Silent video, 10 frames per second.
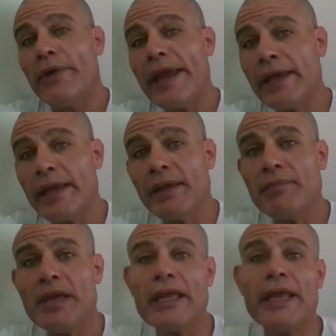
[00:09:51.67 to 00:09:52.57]

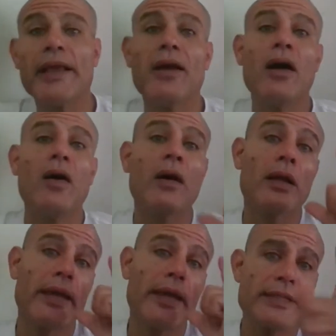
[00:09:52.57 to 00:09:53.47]
Ranking
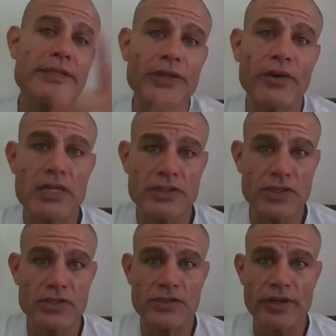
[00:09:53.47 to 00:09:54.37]
meaning
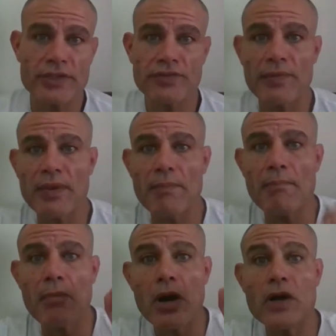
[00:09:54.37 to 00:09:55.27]
categorize those threats from the
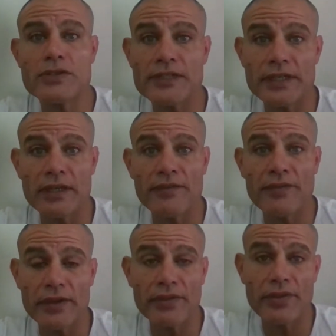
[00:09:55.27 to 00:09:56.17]
most
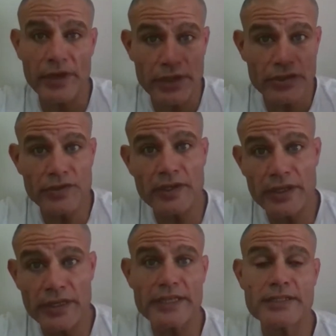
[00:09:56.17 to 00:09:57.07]
significant threat to
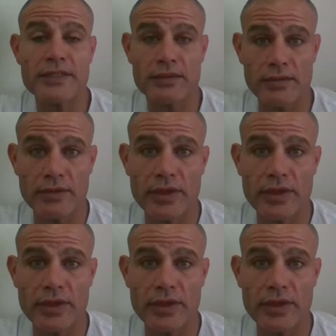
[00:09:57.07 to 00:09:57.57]
the least,